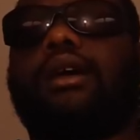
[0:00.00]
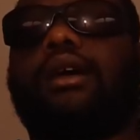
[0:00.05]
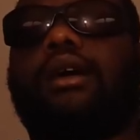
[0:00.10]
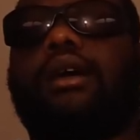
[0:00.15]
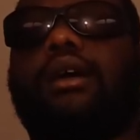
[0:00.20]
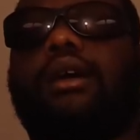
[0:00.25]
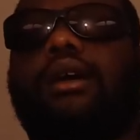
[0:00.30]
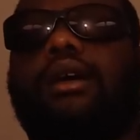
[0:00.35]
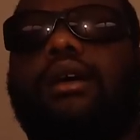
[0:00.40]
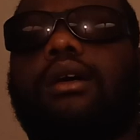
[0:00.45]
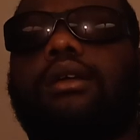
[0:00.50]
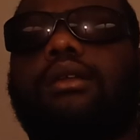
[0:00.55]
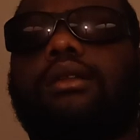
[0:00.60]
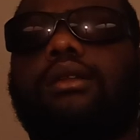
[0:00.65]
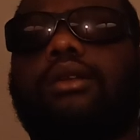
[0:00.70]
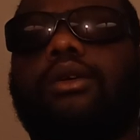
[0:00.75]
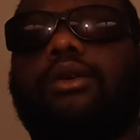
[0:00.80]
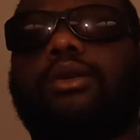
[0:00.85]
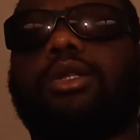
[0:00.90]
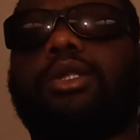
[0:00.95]
Uh,
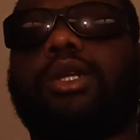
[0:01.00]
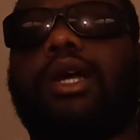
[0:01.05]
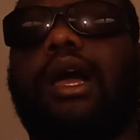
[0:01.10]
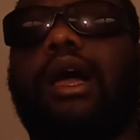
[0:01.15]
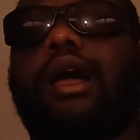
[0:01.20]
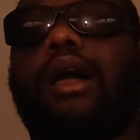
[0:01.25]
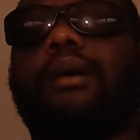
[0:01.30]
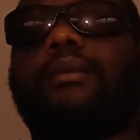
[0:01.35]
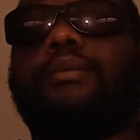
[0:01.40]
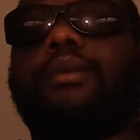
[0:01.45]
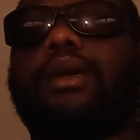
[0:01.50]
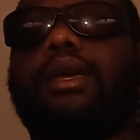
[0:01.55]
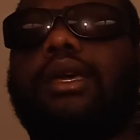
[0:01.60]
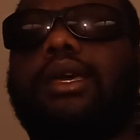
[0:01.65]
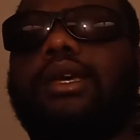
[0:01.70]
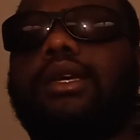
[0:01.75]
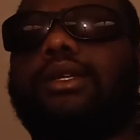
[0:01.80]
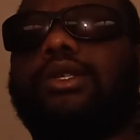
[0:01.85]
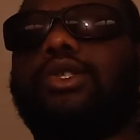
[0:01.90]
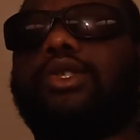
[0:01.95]
their job
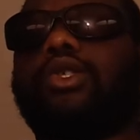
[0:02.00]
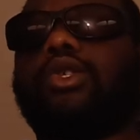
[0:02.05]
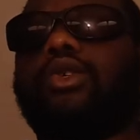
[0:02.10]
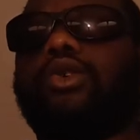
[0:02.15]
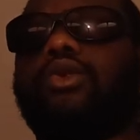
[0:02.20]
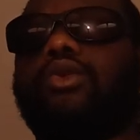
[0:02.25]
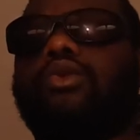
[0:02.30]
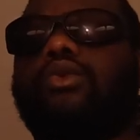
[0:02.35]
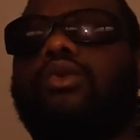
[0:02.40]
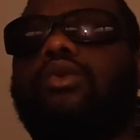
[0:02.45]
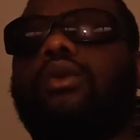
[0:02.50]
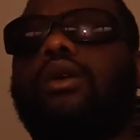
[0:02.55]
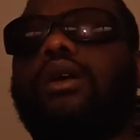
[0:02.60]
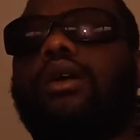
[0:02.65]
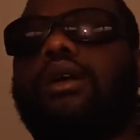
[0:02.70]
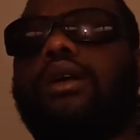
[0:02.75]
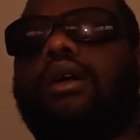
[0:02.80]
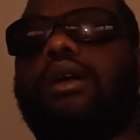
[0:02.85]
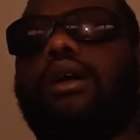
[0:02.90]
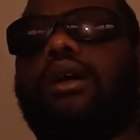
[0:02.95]
is to,
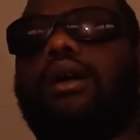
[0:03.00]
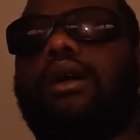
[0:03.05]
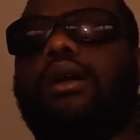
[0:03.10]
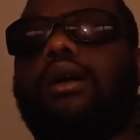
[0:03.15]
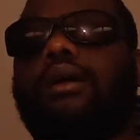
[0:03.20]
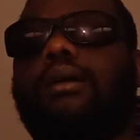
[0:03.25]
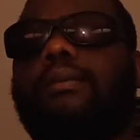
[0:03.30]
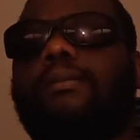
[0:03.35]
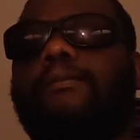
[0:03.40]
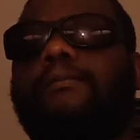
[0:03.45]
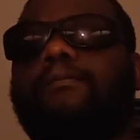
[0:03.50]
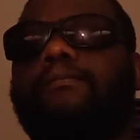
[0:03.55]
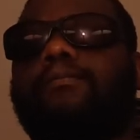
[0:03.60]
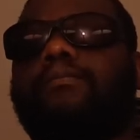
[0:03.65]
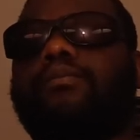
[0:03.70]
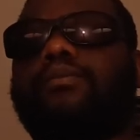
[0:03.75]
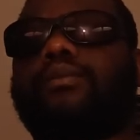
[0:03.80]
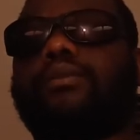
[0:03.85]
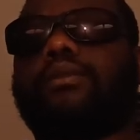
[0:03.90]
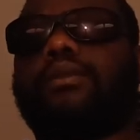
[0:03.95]
um,
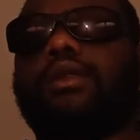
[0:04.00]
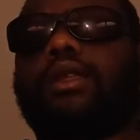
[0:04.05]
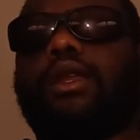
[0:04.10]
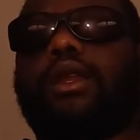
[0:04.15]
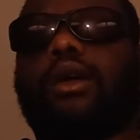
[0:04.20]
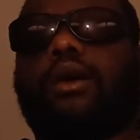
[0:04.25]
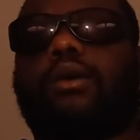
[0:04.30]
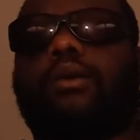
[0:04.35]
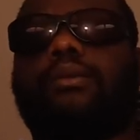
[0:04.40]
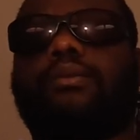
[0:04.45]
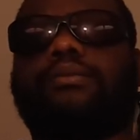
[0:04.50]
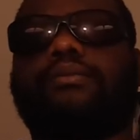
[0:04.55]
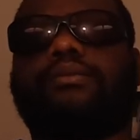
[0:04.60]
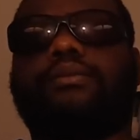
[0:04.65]
you know,